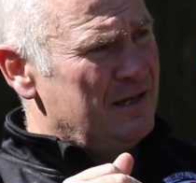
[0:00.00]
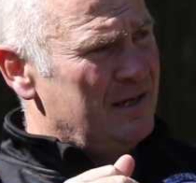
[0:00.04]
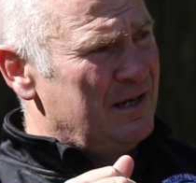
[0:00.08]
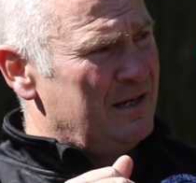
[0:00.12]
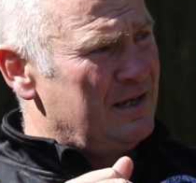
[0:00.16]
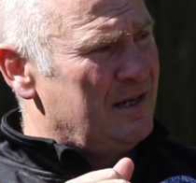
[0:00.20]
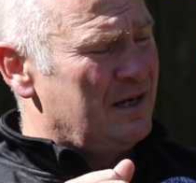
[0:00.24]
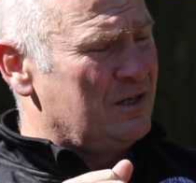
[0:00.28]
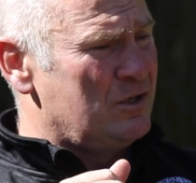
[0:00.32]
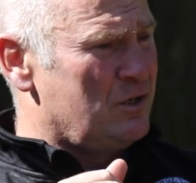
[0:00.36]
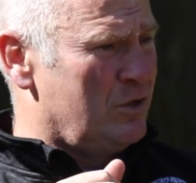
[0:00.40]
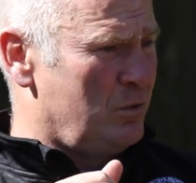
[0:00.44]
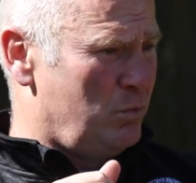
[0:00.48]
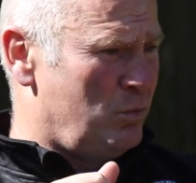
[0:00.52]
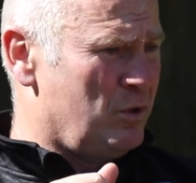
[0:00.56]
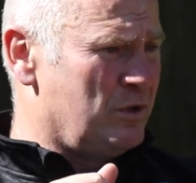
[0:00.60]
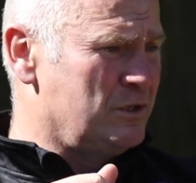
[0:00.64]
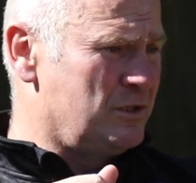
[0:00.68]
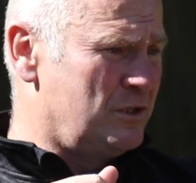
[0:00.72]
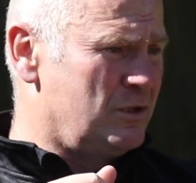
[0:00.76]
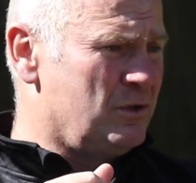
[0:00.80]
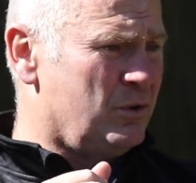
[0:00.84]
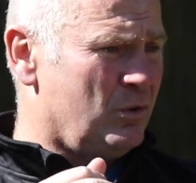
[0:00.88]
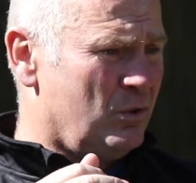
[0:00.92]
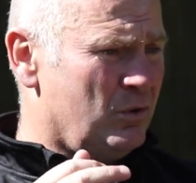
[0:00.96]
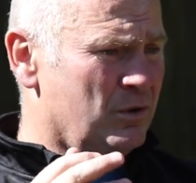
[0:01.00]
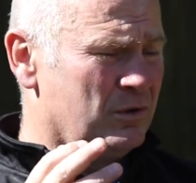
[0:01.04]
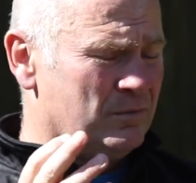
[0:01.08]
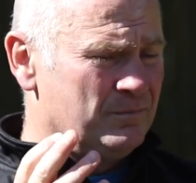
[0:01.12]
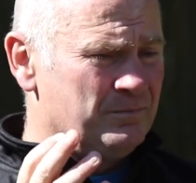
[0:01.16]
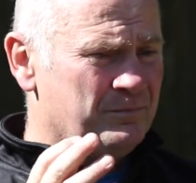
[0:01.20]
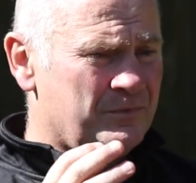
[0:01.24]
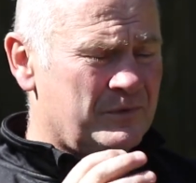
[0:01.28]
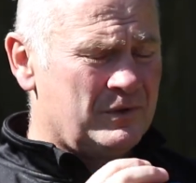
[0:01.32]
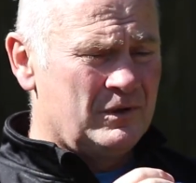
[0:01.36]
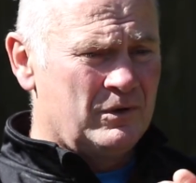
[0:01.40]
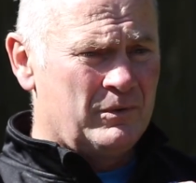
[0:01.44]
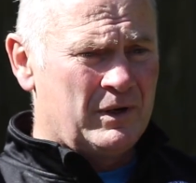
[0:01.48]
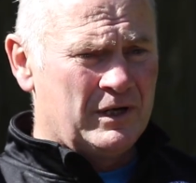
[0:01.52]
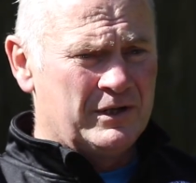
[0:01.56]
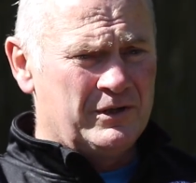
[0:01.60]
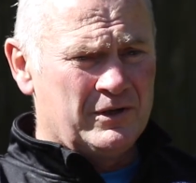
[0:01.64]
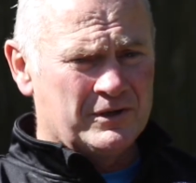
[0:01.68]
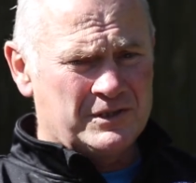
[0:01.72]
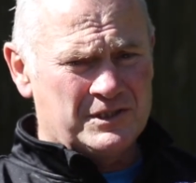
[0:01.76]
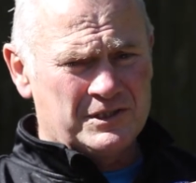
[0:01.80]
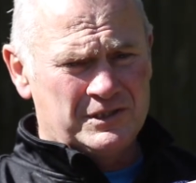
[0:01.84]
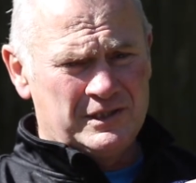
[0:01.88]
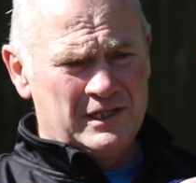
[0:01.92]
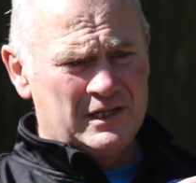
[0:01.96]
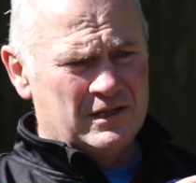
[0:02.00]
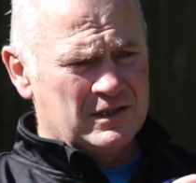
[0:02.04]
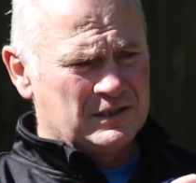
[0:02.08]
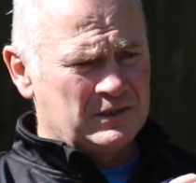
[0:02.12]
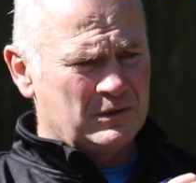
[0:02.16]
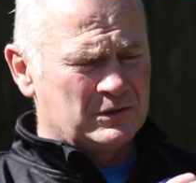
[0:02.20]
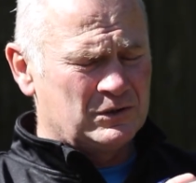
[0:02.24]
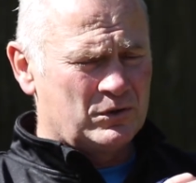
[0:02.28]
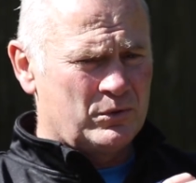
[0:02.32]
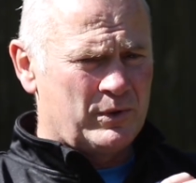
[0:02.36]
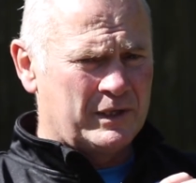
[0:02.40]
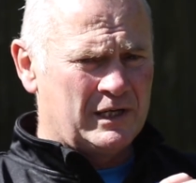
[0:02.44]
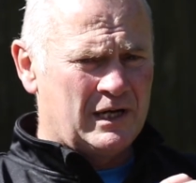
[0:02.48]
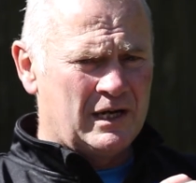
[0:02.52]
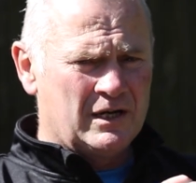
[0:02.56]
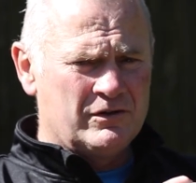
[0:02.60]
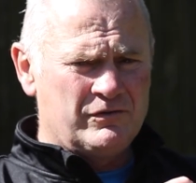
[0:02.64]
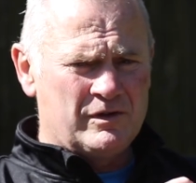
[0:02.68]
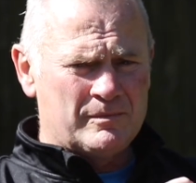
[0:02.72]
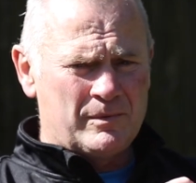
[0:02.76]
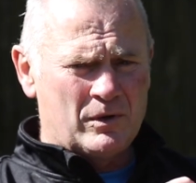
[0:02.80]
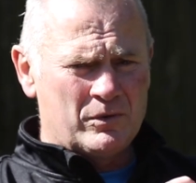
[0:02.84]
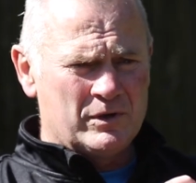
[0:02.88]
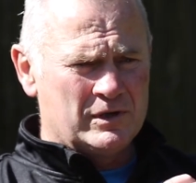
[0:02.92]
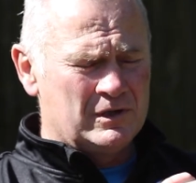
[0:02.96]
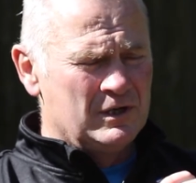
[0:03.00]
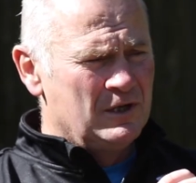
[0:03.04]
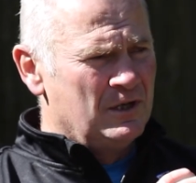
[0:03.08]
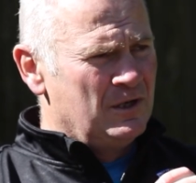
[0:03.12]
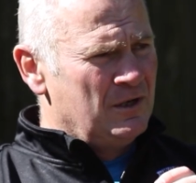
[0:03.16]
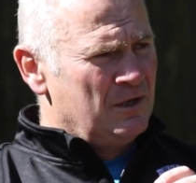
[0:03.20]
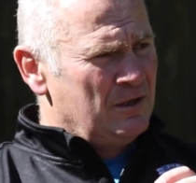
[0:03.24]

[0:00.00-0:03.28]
and I got one call who I'll not see because I was quite angry about it,